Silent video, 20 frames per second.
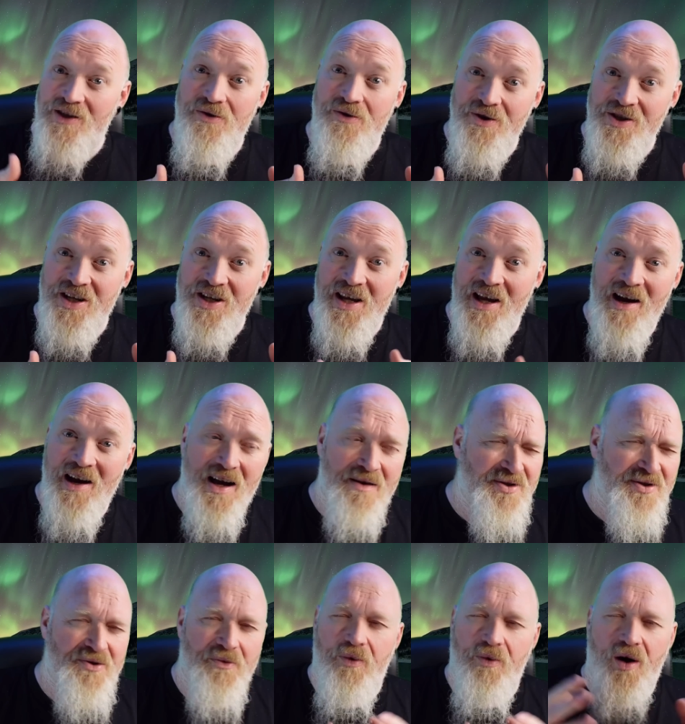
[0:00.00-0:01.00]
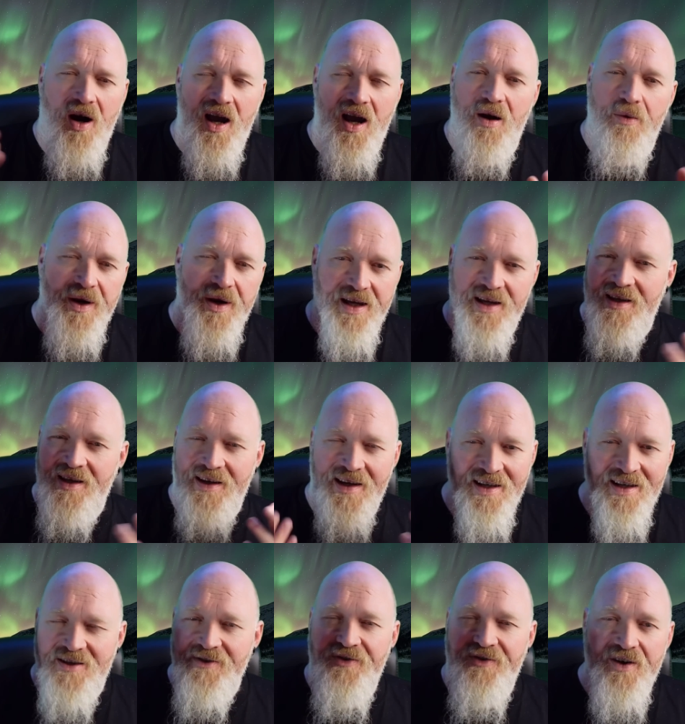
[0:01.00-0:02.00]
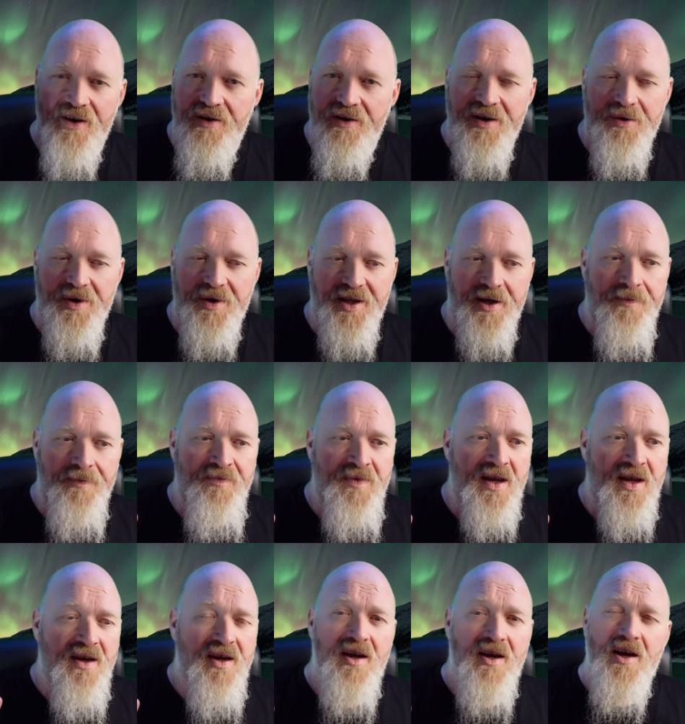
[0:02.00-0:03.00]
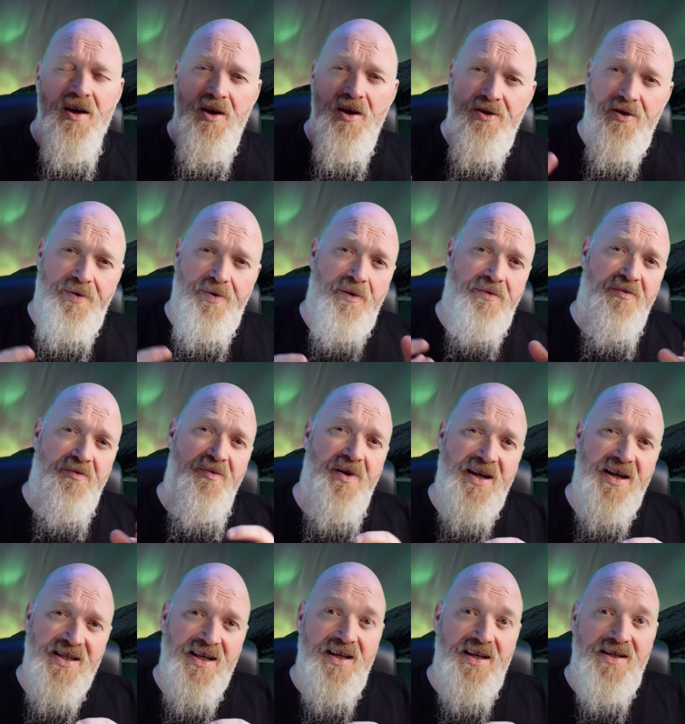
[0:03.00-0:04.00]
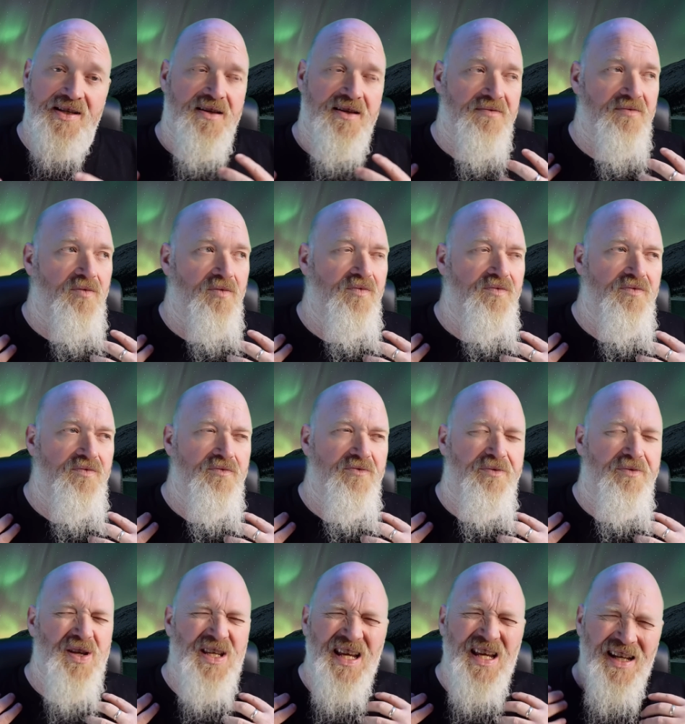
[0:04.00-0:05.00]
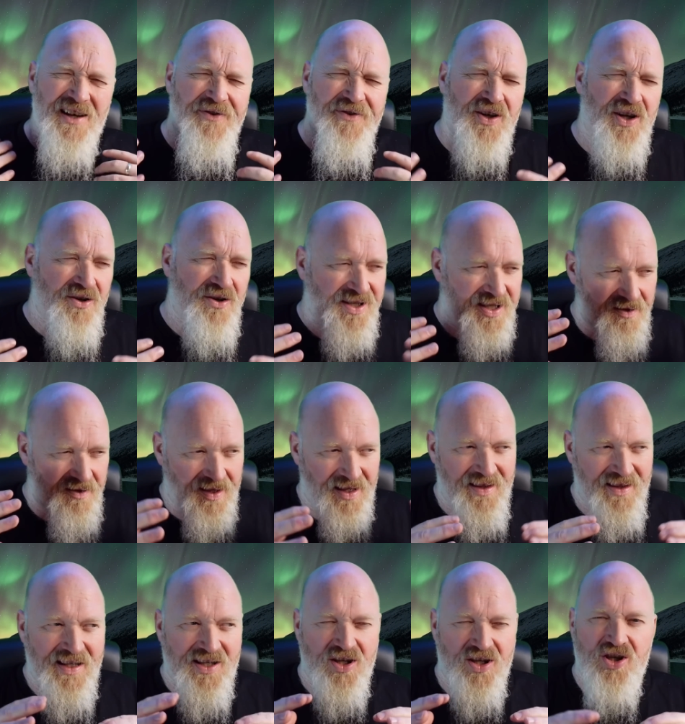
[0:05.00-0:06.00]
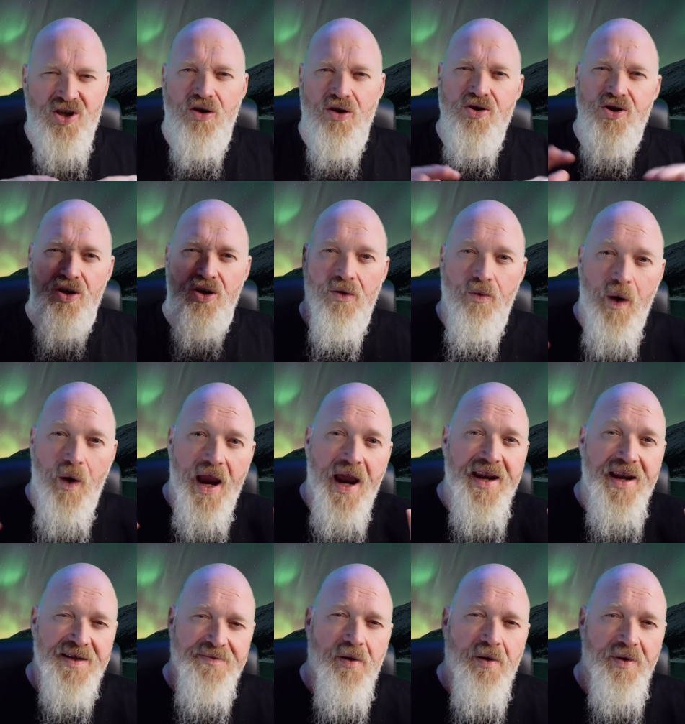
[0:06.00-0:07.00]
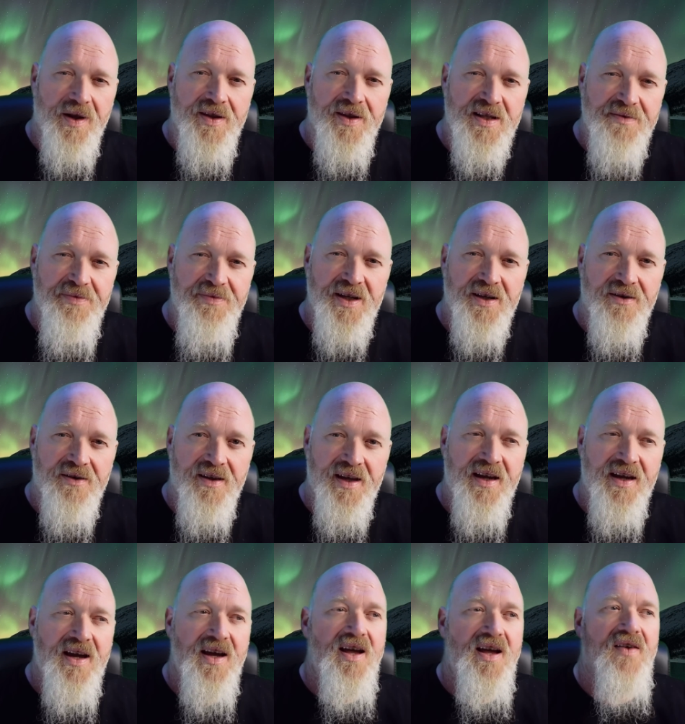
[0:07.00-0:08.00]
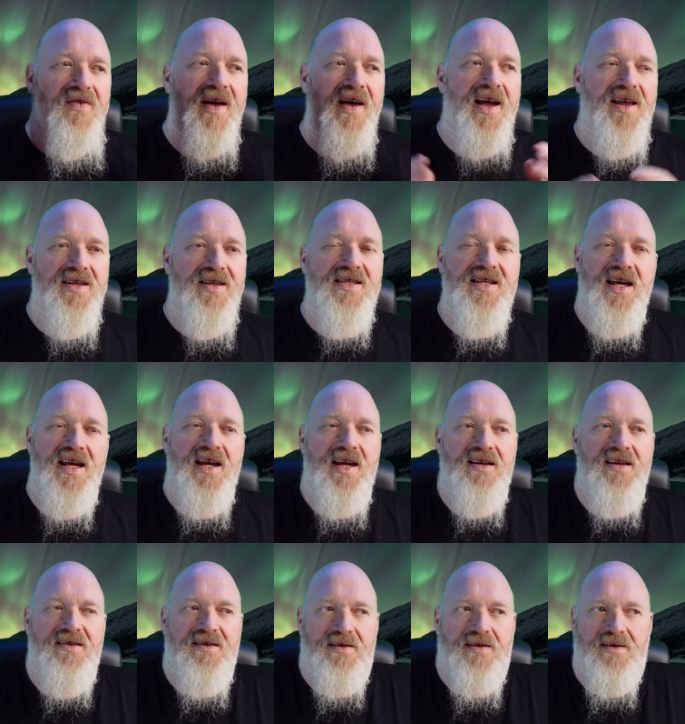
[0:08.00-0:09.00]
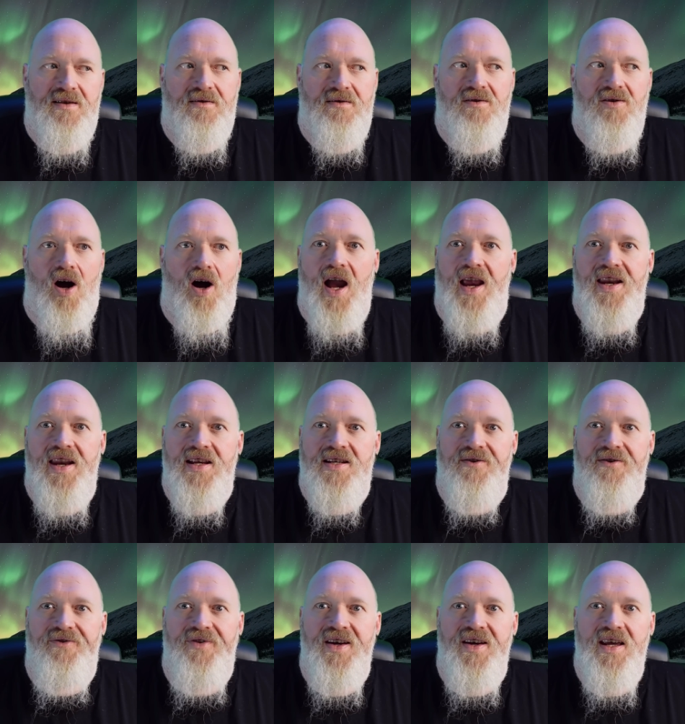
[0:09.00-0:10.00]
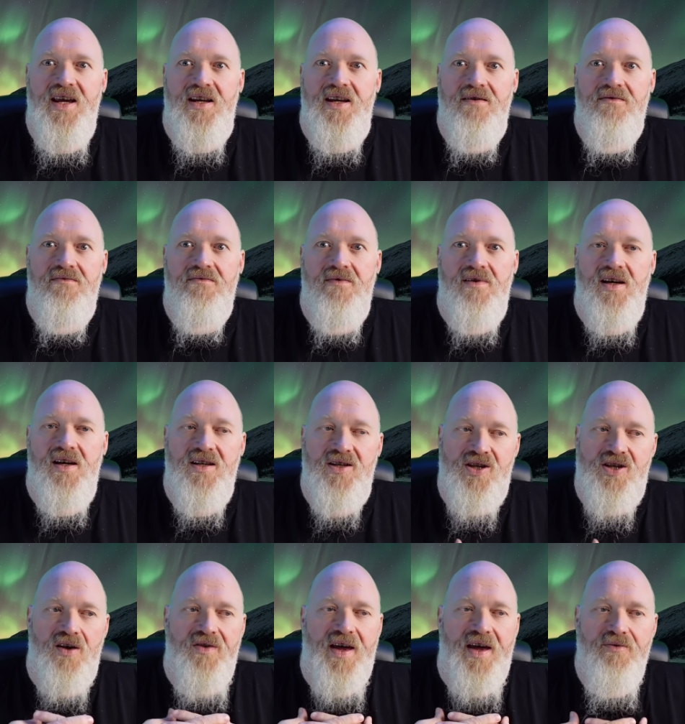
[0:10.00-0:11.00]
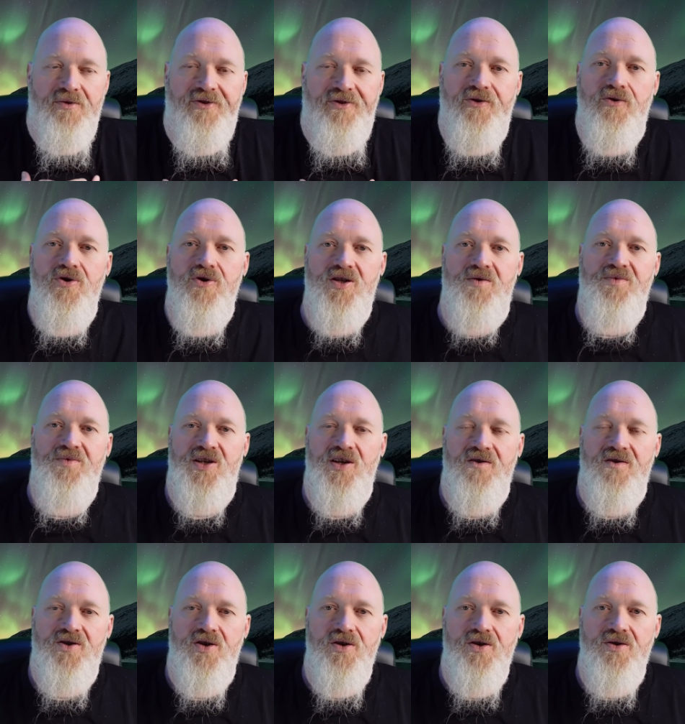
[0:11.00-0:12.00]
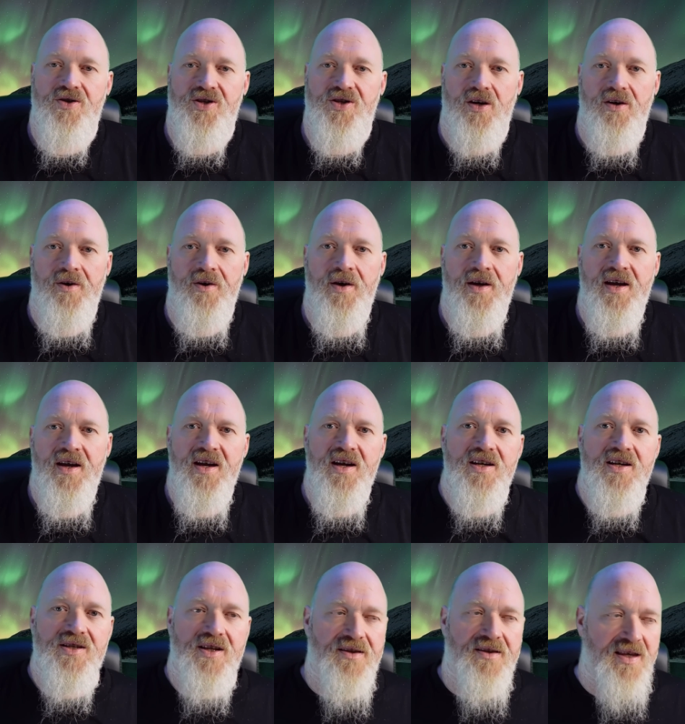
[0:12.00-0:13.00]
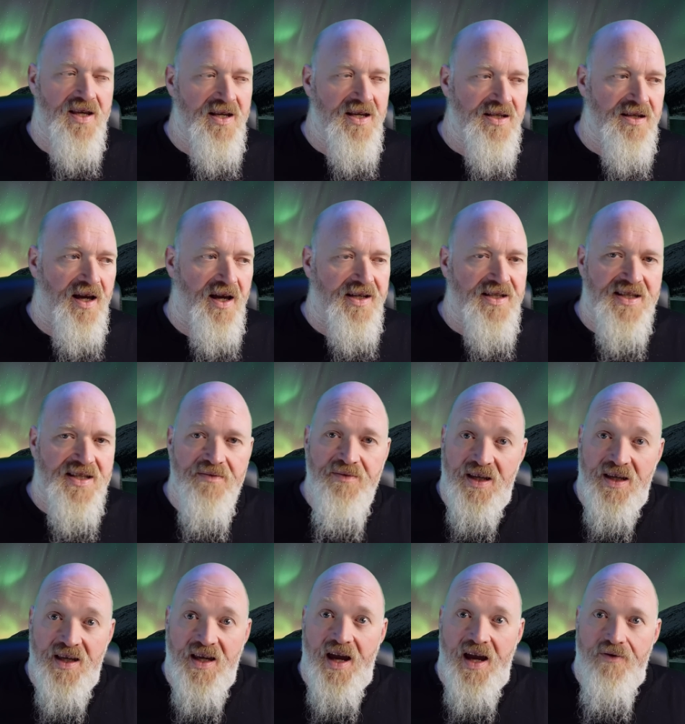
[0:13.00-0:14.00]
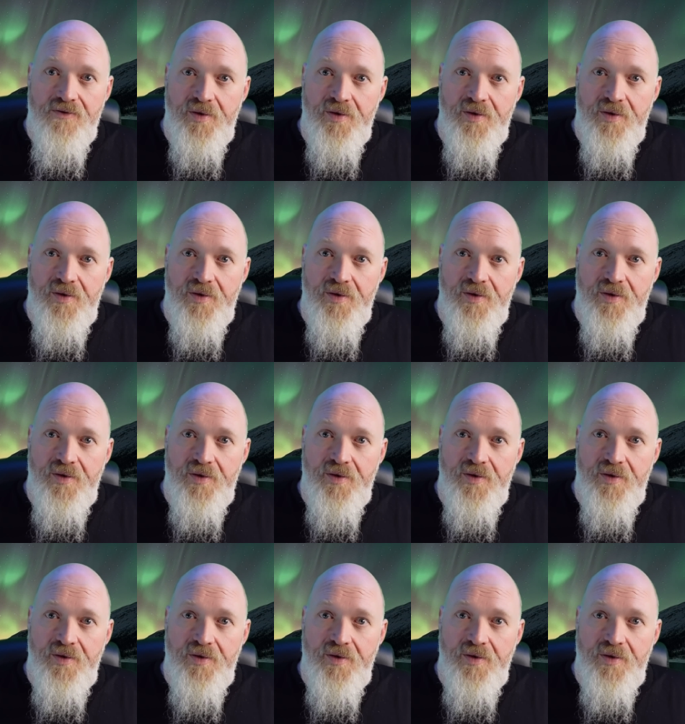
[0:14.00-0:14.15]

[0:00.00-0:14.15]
cause any harm, so why are we interfering with it? The problem I'm asking is that, particularly because there's a social awareness probably that's bigger. They understand I need to fit in and so they will force themselves to do so. So things like stimming get